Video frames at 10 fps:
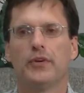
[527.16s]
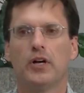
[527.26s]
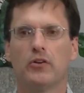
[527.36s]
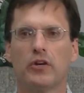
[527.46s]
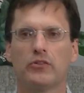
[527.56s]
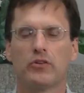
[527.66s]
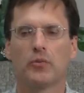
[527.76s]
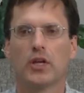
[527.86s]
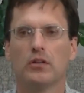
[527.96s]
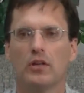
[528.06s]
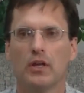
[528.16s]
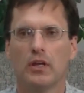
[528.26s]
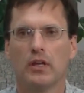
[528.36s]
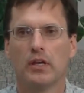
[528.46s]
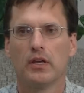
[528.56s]
underestimate
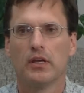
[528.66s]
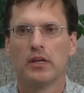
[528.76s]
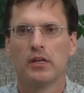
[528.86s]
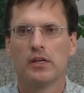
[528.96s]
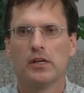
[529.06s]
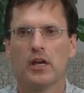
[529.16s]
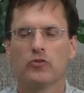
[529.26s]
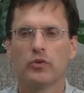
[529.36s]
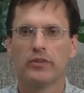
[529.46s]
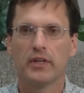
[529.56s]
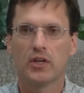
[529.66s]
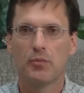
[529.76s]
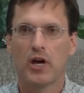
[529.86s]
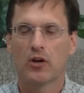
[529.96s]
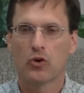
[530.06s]
as we think
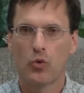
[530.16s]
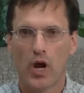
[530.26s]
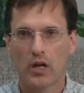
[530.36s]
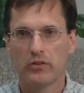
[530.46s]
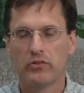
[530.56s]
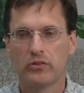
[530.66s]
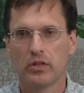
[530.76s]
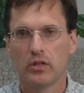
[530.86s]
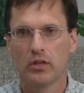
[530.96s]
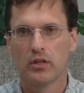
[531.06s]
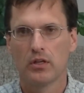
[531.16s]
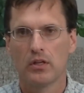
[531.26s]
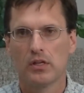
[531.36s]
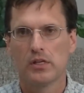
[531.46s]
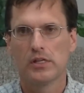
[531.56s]
about Christ
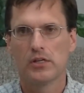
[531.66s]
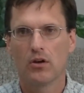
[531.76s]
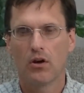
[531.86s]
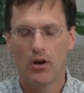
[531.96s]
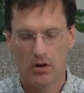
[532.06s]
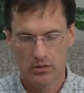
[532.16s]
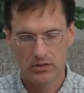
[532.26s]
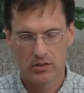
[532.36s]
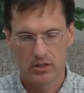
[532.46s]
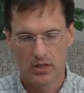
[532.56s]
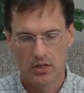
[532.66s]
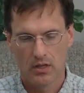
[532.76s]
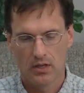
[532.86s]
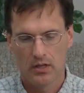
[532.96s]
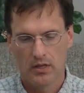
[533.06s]
in our heart
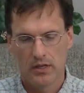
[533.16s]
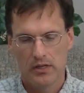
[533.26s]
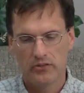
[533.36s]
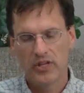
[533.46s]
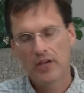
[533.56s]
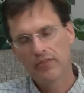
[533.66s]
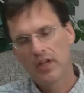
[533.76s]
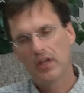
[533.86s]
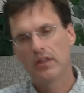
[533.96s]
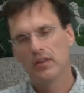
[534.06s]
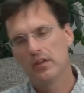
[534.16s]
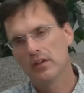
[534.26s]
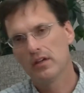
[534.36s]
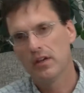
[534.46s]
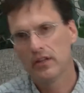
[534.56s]
is
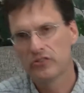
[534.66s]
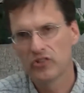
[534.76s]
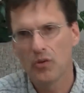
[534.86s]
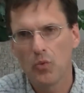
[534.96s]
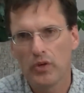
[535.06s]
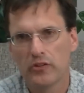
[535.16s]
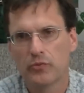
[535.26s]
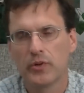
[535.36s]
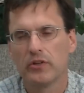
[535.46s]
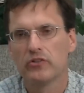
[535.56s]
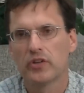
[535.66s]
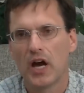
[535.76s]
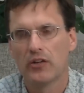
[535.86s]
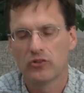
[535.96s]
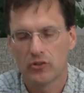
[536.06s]
has someone experienced
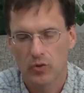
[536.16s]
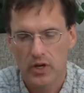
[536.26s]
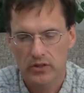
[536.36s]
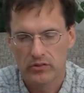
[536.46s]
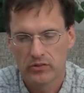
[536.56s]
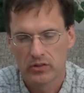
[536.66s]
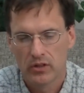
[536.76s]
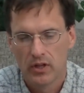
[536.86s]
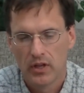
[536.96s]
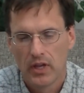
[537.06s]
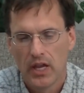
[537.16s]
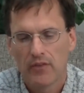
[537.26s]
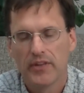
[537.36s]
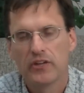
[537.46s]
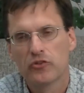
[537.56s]
God's grace?
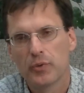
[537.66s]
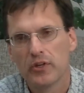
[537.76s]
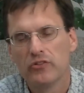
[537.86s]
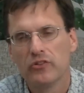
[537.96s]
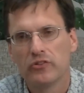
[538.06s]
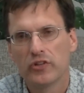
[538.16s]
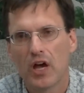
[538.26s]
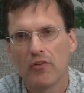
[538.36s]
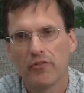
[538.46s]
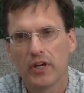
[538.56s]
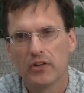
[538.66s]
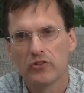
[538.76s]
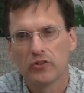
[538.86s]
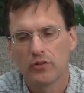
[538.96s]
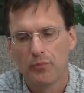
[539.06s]
Have they experienced His
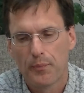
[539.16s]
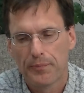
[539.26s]
salvation?